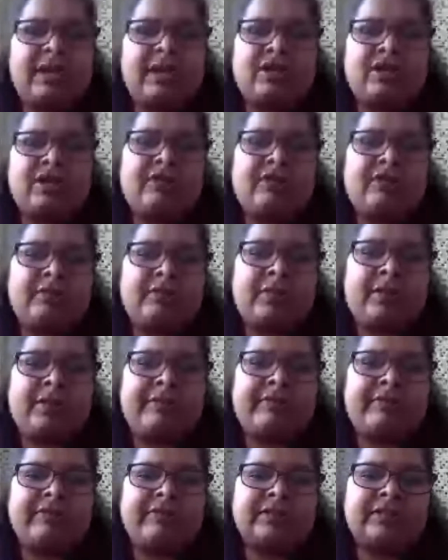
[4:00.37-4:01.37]

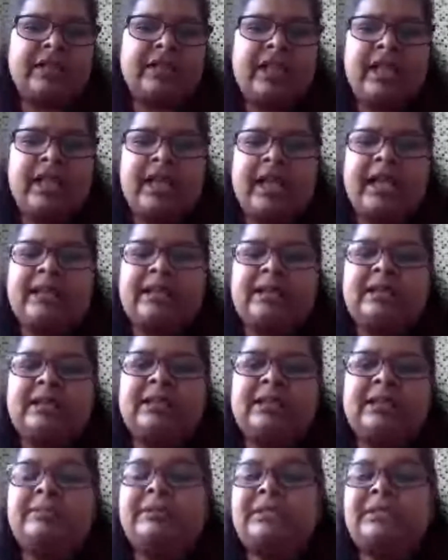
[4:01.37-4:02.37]
not-for-profit. And in
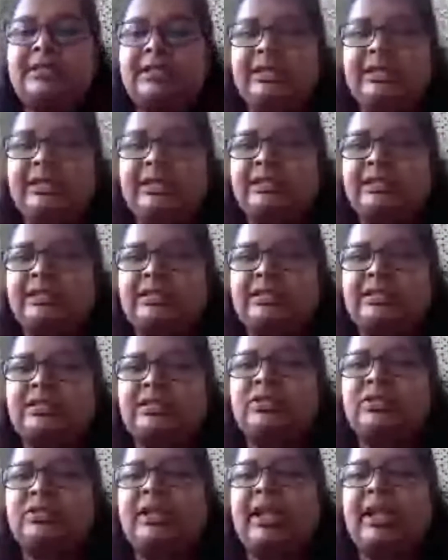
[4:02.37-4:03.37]
limited instances,
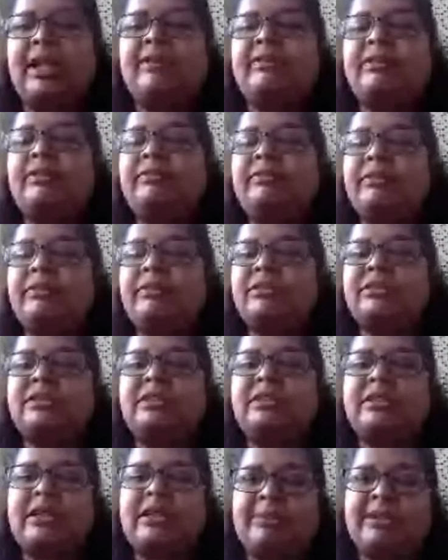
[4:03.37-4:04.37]
you'll have a registered
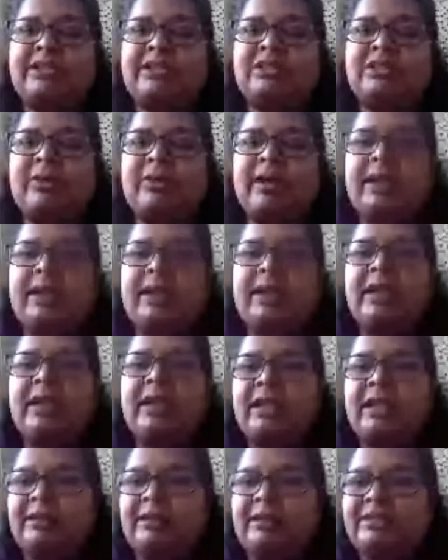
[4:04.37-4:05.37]
PTY
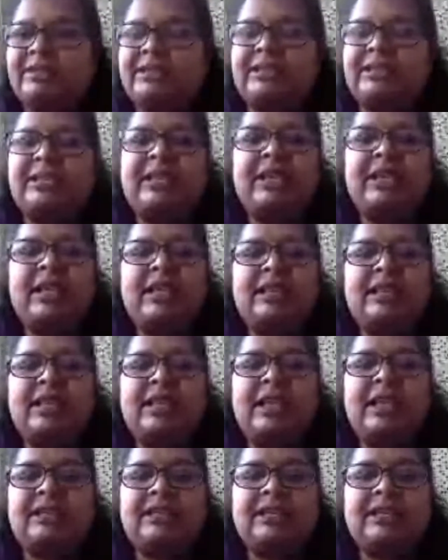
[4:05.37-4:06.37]
Limited
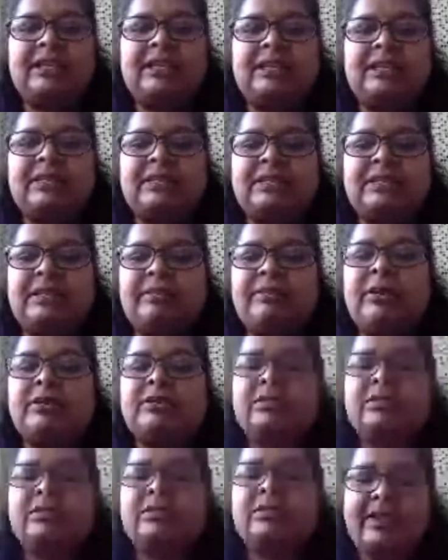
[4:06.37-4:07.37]
that is
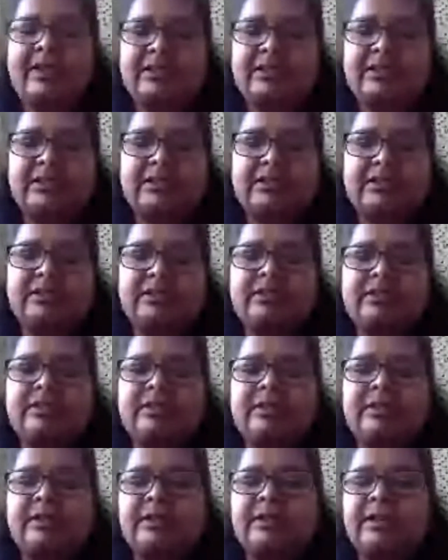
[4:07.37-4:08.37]
motivated to
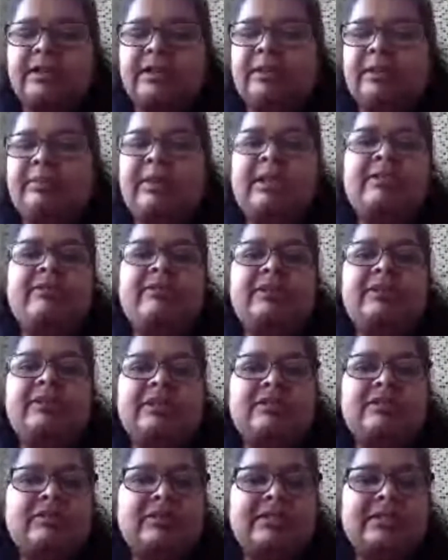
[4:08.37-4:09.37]
the benefit
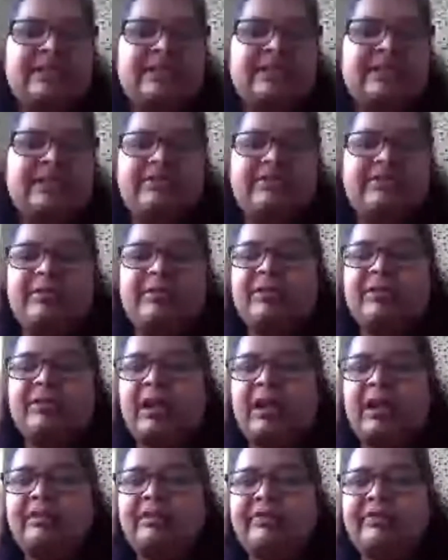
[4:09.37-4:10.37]
it receives from
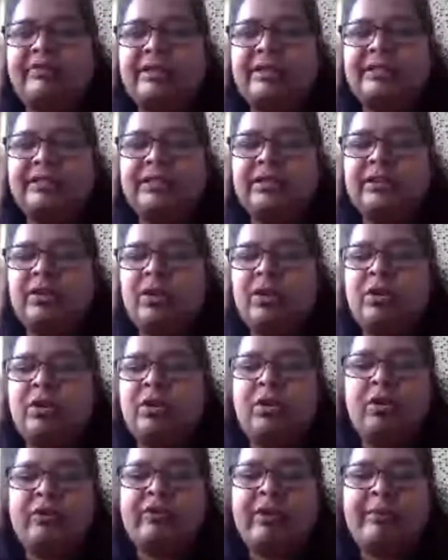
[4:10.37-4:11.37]
grant funding
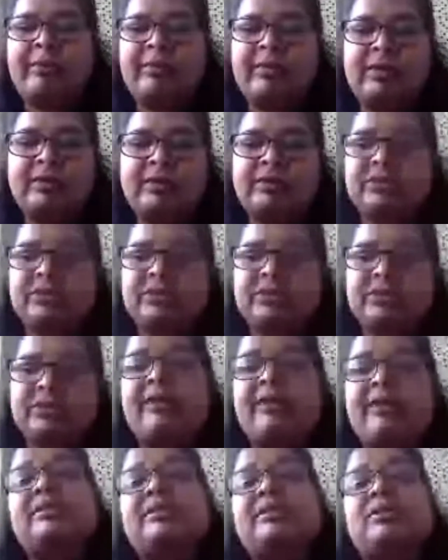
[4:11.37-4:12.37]
or from loans to
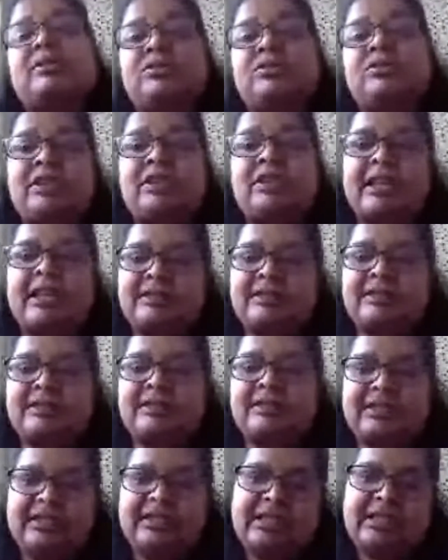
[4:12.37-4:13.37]
have a social
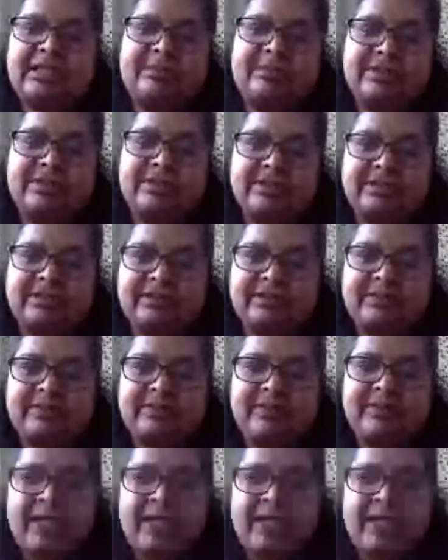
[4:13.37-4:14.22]
aspect in their business.